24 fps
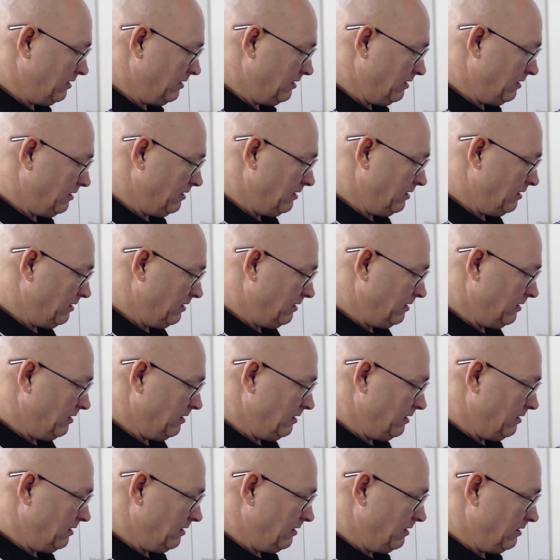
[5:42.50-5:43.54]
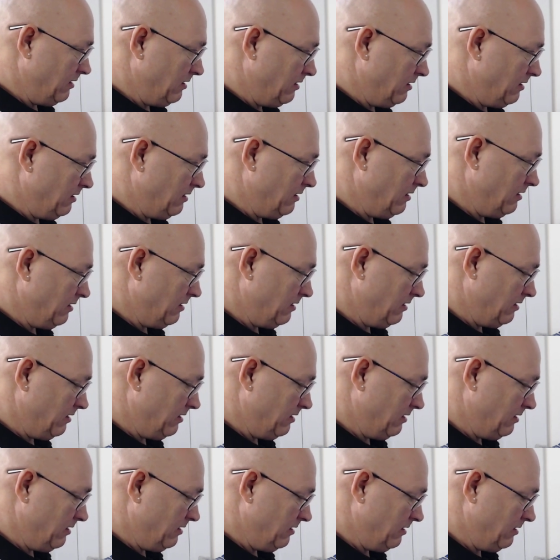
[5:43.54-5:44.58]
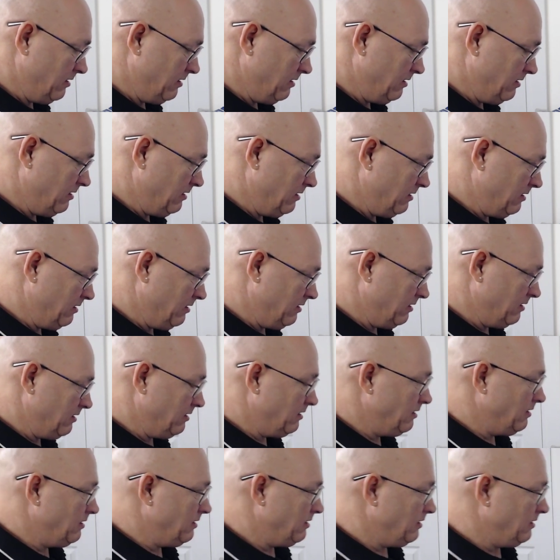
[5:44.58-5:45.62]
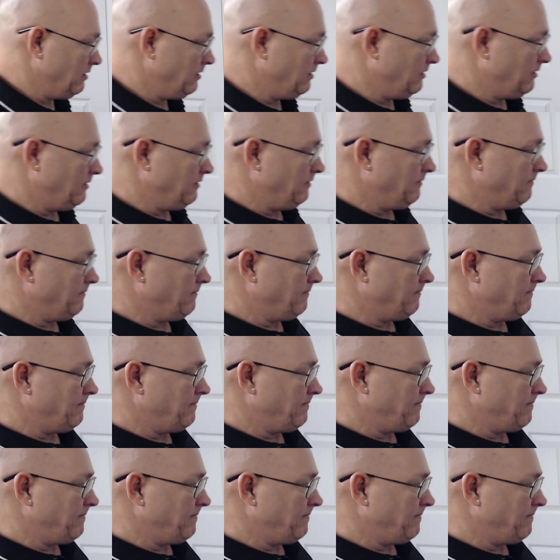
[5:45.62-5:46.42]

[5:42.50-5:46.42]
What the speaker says: No one is speaking in this clip.